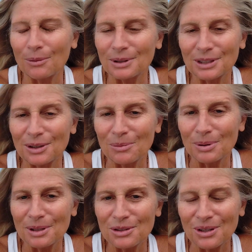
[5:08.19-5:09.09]
I wasn't going
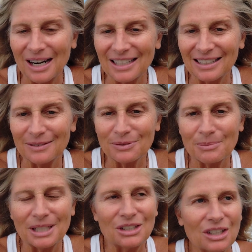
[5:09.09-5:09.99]
to put the tracking
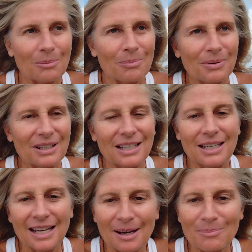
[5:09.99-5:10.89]
information up
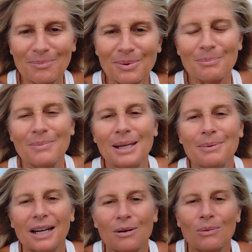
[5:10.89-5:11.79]
yet, but
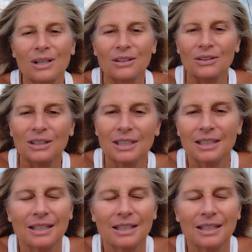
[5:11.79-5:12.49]
maybe I will.